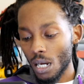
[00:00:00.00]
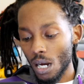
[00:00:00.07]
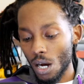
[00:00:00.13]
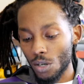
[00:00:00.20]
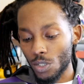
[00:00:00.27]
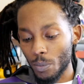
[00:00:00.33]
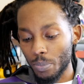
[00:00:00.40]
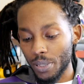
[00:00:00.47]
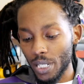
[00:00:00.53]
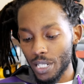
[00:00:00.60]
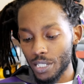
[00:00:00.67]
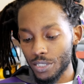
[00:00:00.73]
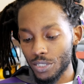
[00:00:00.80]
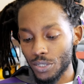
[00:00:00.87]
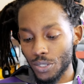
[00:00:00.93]
on a
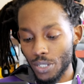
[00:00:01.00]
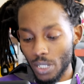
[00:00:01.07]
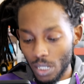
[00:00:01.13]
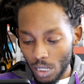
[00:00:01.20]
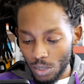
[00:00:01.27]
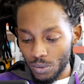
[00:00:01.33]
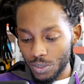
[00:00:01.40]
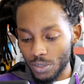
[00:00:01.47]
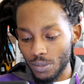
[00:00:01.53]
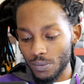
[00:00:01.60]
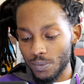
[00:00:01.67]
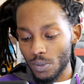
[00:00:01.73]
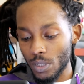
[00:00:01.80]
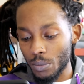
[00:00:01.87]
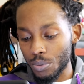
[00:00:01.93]
player
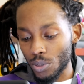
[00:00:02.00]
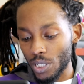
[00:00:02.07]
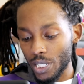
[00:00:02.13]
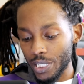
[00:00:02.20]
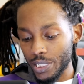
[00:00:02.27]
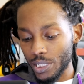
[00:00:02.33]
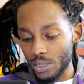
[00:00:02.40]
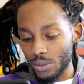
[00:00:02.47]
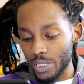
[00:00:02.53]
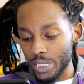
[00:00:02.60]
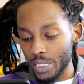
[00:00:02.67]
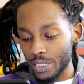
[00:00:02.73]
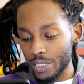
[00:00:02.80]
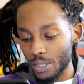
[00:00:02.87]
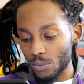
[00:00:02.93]
exclusive LeBron 3
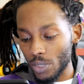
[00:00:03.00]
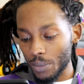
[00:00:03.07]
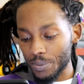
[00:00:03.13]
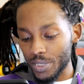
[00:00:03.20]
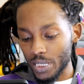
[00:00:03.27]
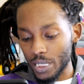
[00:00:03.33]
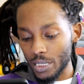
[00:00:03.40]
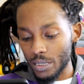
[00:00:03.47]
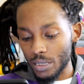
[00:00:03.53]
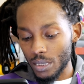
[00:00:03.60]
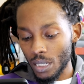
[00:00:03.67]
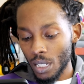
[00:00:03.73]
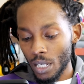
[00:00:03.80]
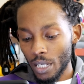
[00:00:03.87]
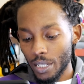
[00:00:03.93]
that
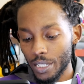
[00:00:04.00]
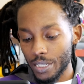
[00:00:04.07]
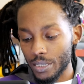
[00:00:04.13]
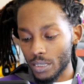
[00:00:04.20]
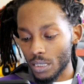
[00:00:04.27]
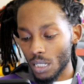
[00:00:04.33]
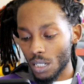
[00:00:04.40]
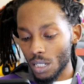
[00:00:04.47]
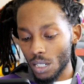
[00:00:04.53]
represents his